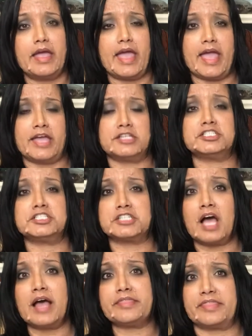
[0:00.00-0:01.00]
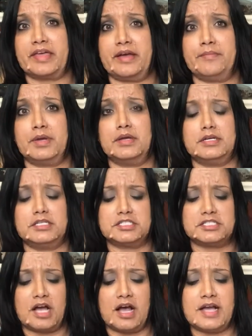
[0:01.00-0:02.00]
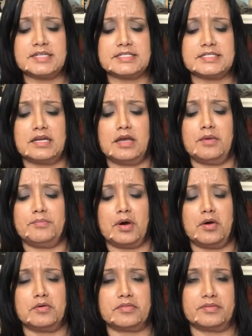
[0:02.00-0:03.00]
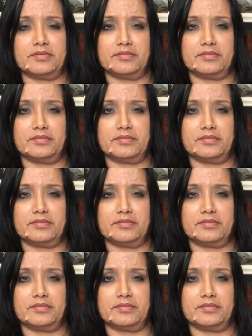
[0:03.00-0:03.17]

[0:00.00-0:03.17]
and shot them. Shot both